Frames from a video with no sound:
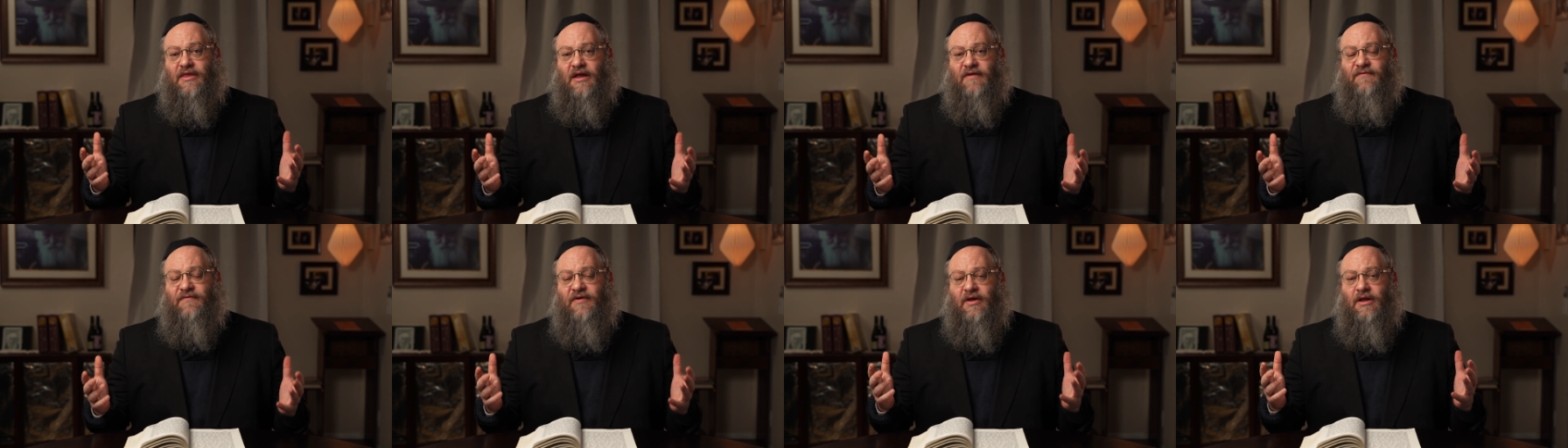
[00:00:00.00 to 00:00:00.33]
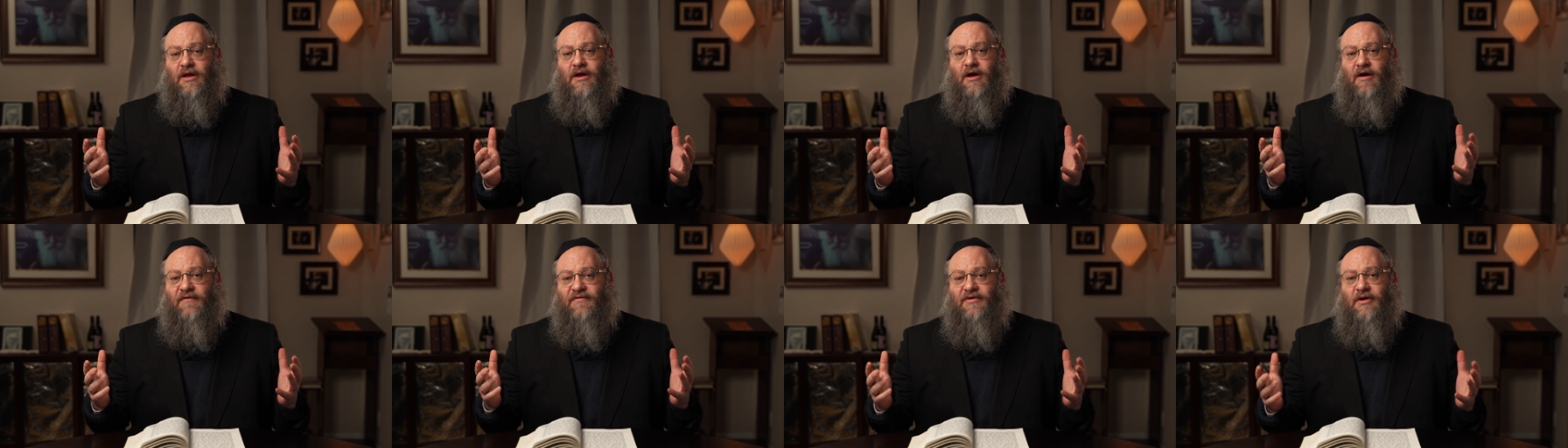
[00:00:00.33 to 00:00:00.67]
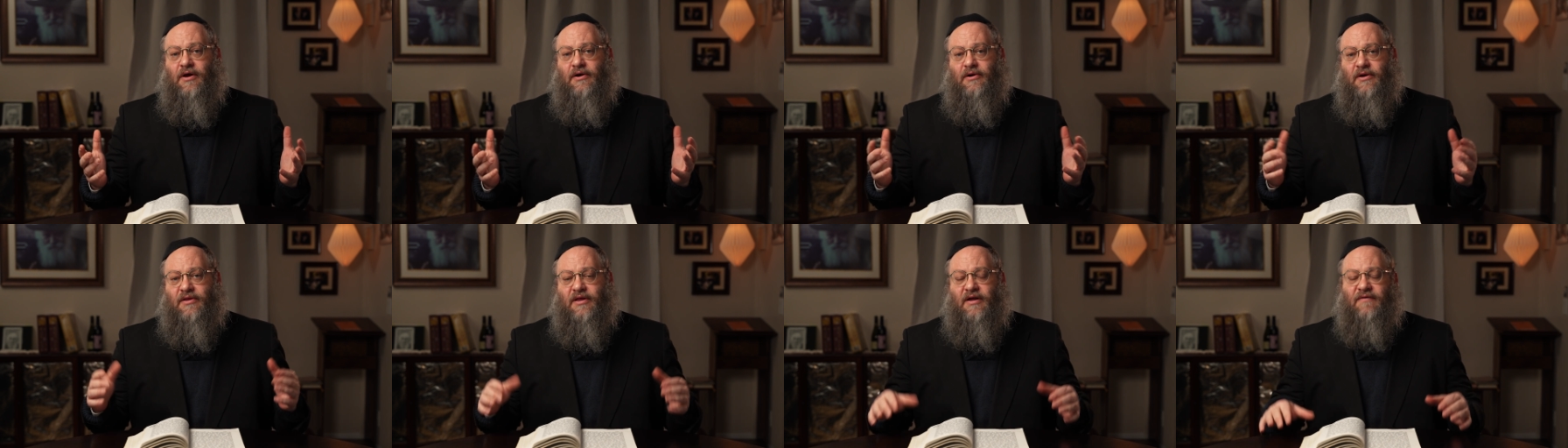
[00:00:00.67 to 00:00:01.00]
that feeling of
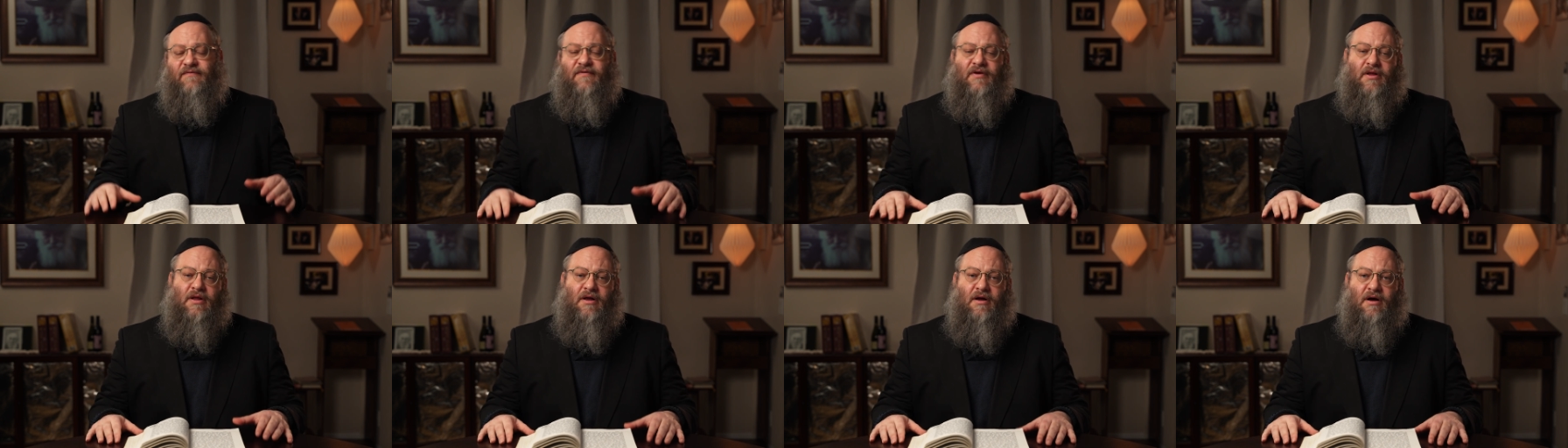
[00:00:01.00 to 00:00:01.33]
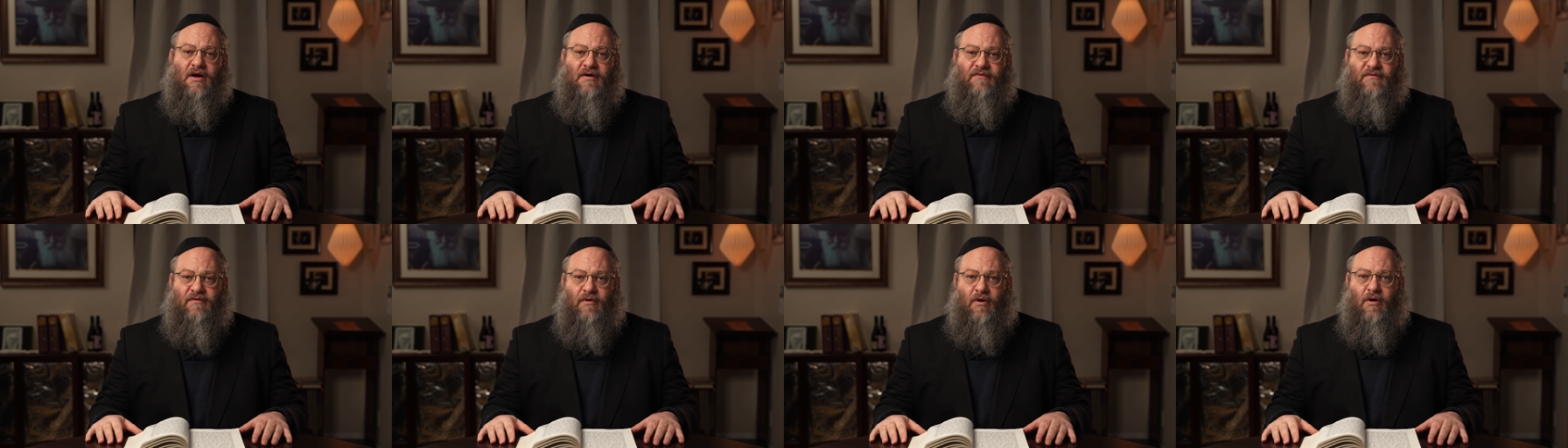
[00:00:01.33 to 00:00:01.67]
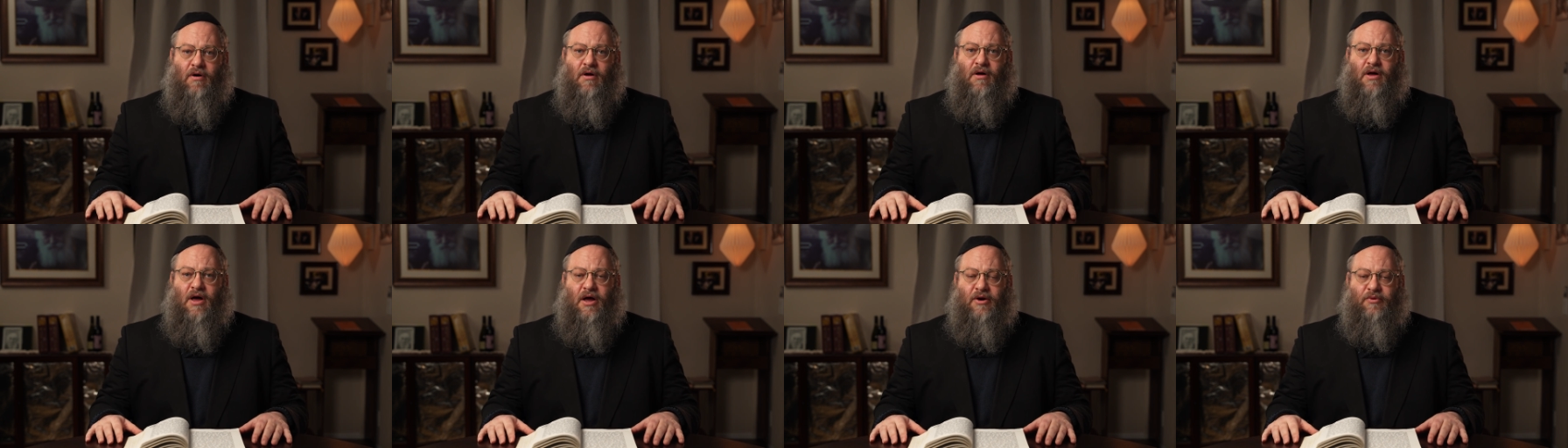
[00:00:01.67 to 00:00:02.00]
yira, that feeling of
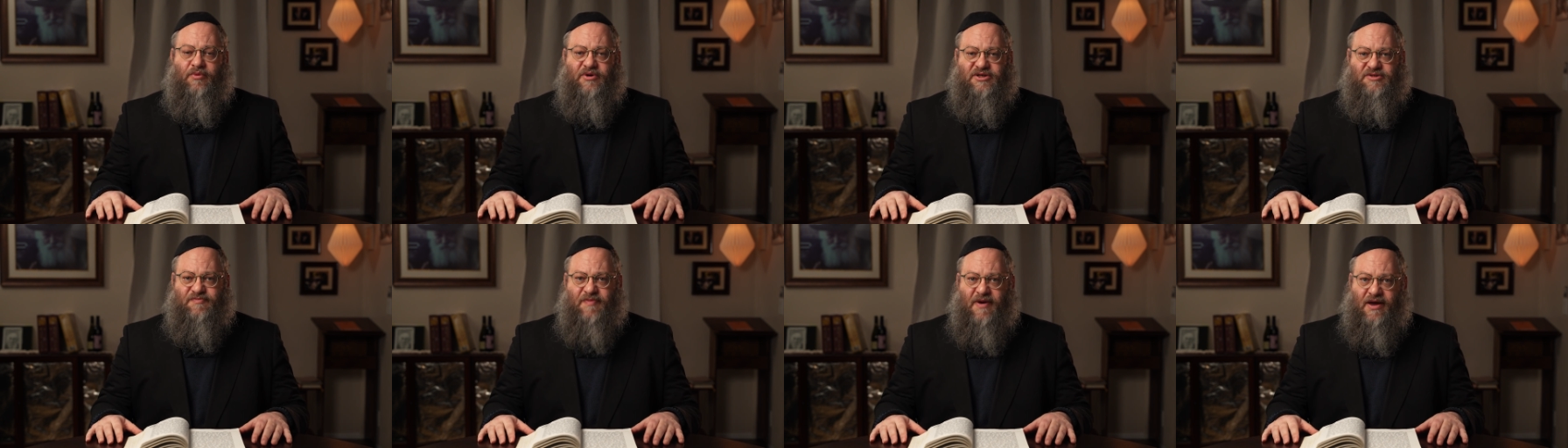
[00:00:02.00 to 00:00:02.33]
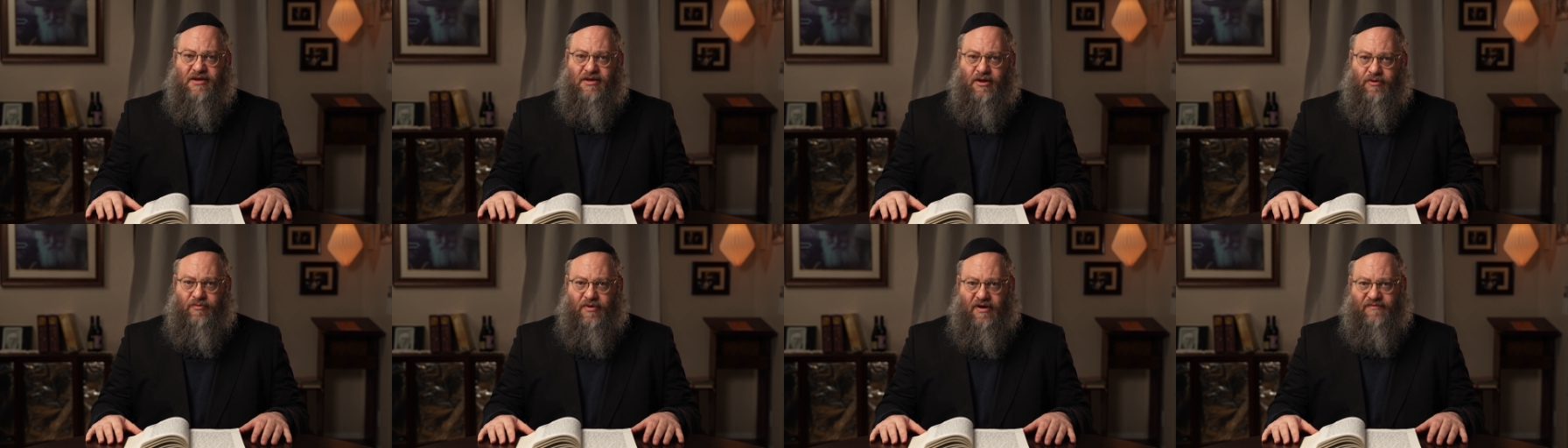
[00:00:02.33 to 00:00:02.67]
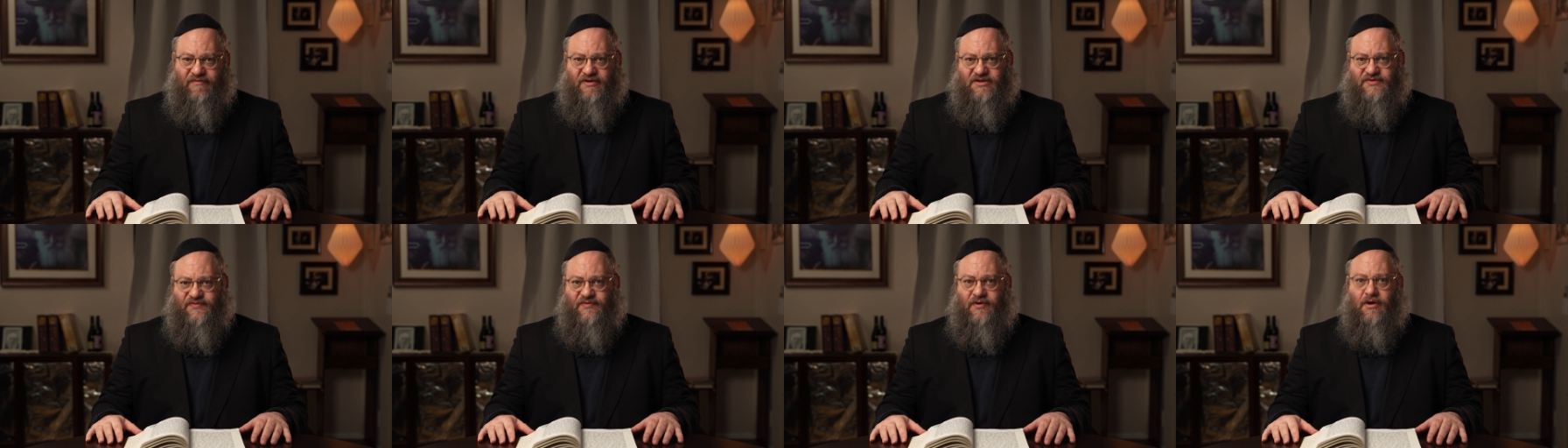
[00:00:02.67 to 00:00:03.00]
awe and respect and
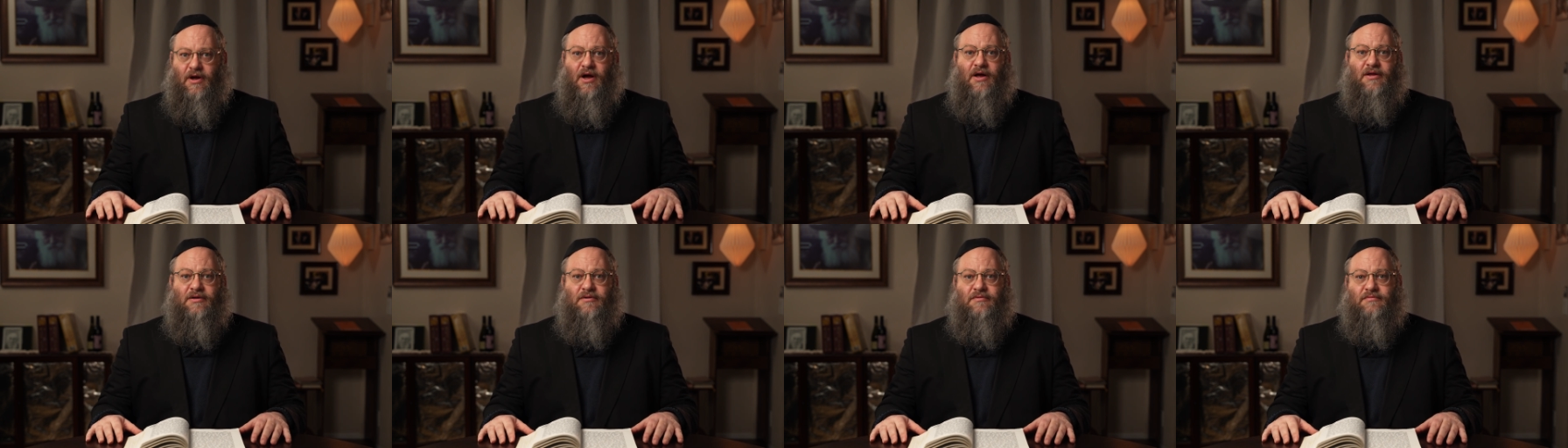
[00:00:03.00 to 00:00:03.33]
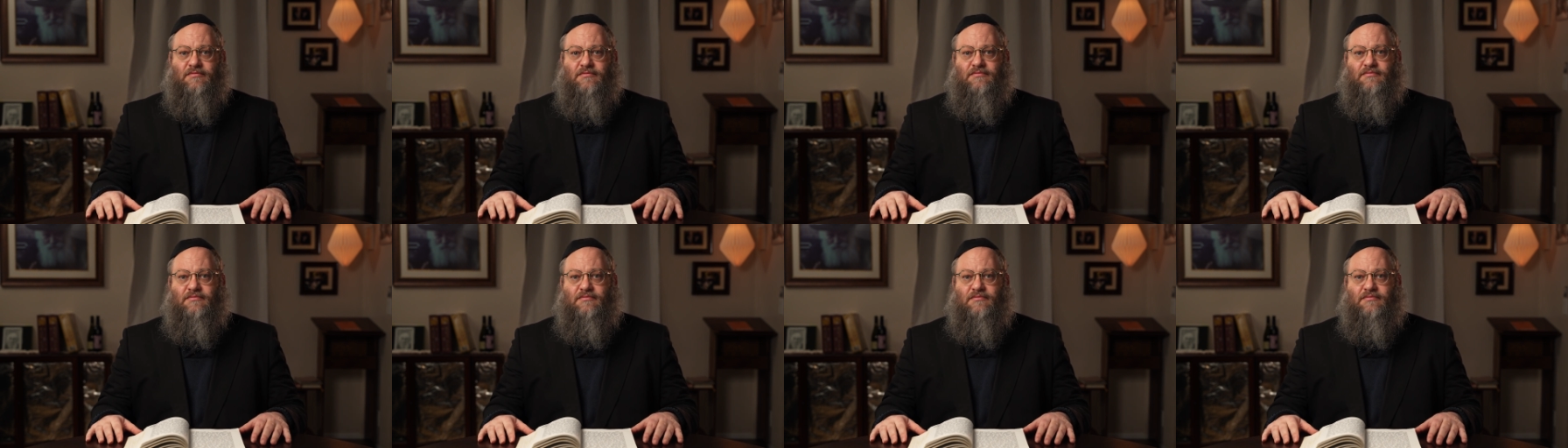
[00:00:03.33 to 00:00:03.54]
reverence for God.